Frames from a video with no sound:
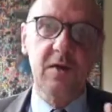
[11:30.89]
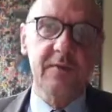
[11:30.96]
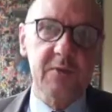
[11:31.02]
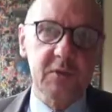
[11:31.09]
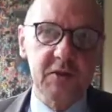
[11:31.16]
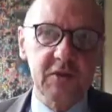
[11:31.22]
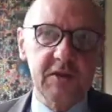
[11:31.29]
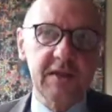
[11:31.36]
of
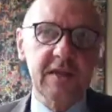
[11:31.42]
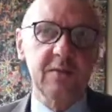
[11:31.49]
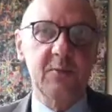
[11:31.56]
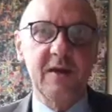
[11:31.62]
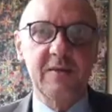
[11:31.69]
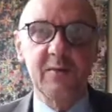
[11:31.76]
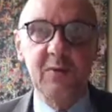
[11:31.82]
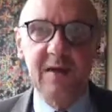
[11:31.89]
the shield
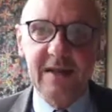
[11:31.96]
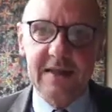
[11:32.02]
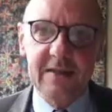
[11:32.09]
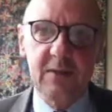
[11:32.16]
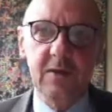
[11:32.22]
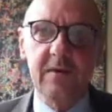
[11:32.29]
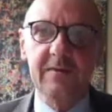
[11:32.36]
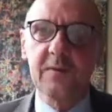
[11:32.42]
we have to
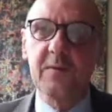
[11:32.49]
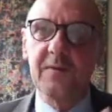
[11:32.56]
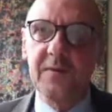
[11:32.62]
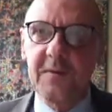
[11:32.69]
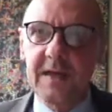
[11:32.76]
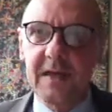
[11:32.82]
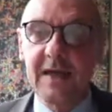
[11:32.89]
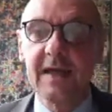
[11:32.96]
let go of the
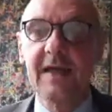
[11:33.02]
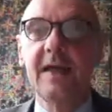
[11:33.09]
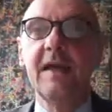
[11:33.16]
fear